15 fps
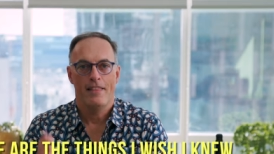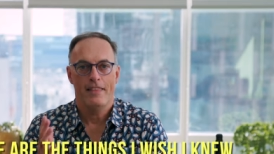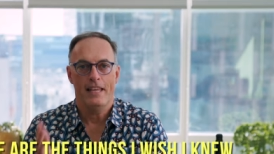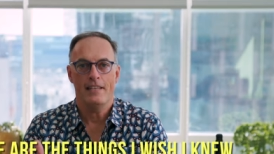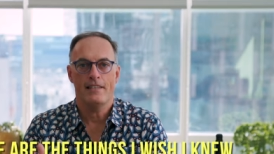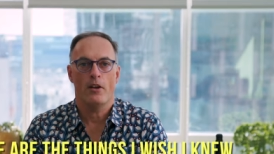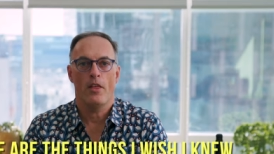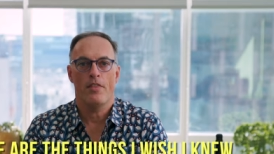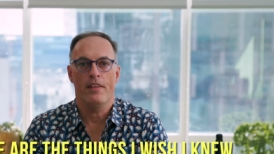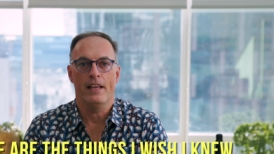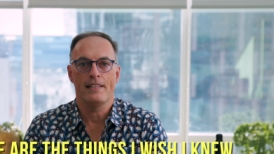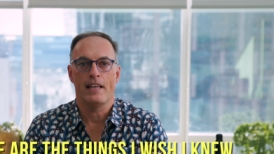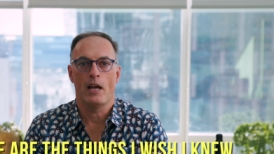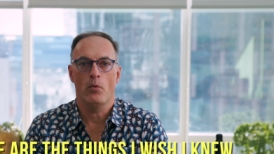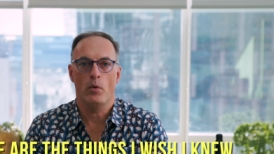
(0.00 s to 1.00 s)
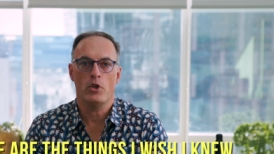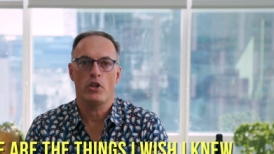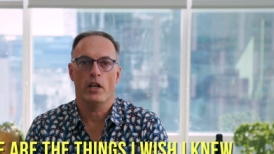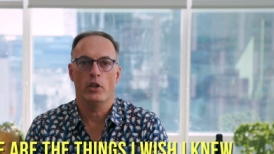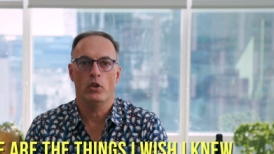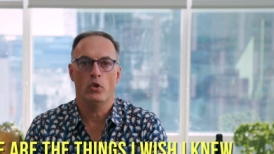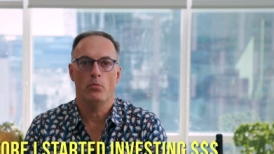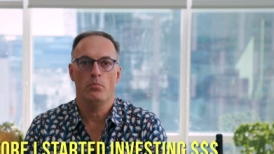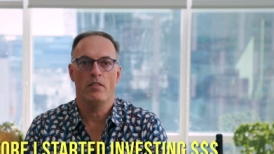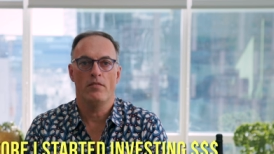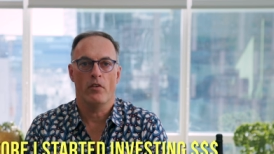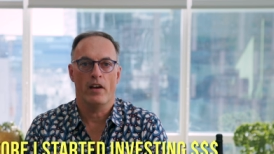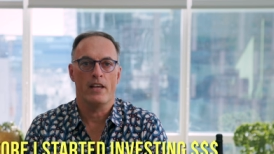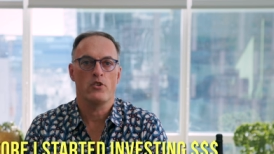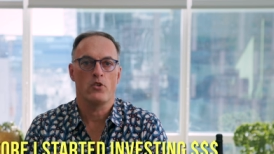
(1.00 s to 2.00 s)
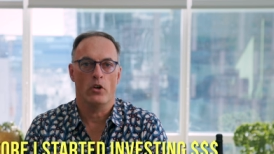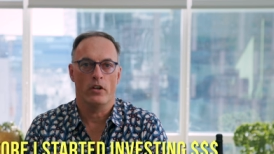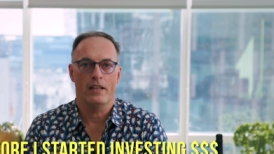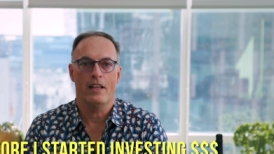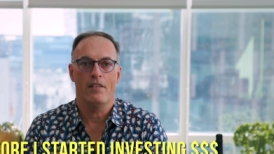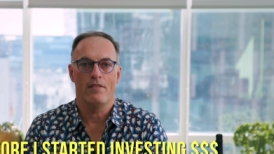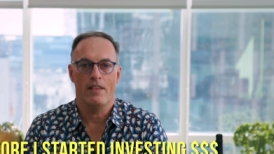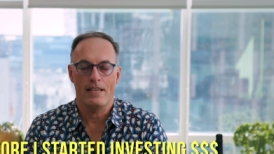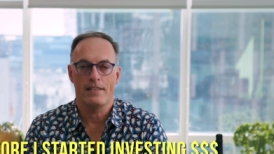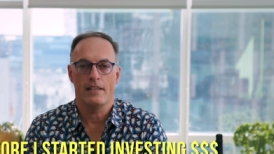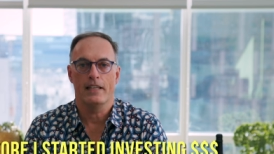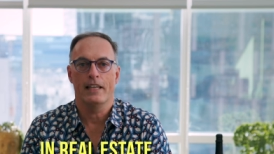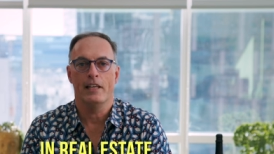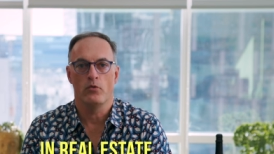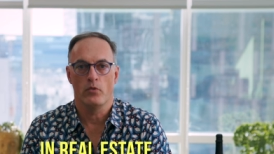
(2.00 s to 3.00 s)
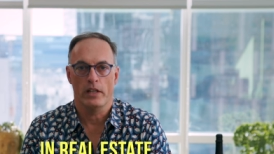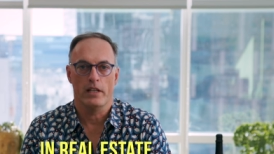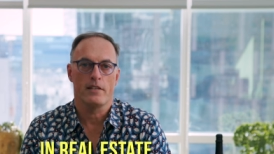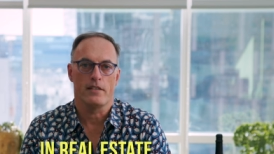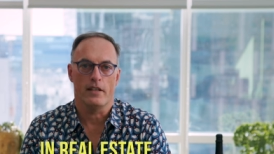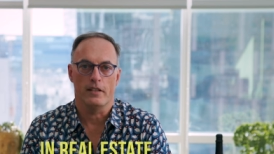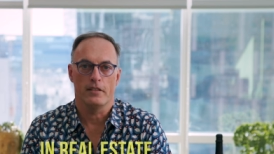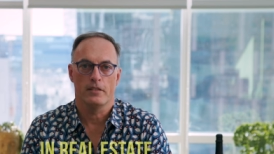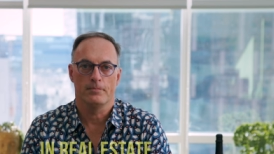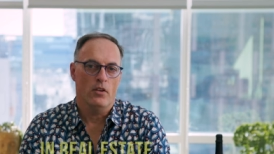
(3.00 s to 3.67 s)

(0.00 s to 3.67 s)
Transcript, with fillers: These are the things I wish I knew before I started investing in real estate.